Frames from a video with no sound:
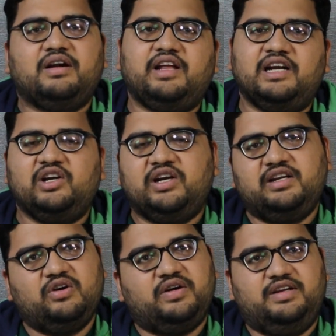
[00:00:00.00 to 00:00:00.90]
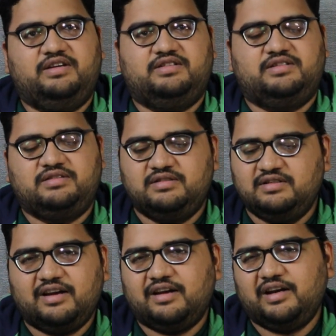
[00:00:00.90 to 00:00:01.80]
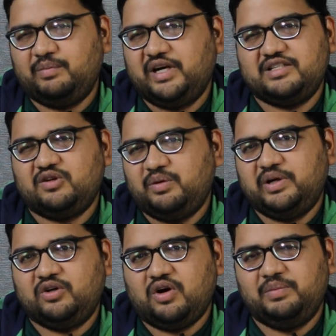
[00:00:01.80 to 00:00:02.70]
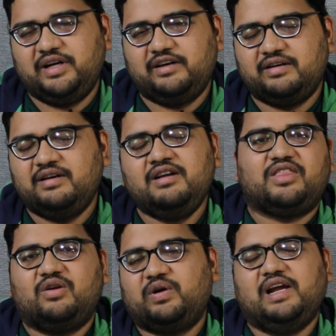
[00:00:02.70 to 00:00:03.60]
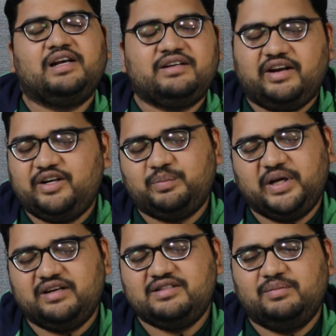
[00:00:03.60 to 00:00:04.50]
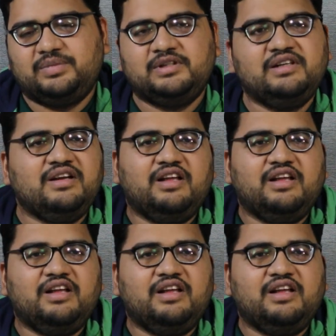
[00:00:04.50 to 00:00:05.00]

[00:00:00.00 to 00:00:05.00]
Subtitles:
directly at your ears. It might sound a bit complicated. Okay, I'll try to make it simple.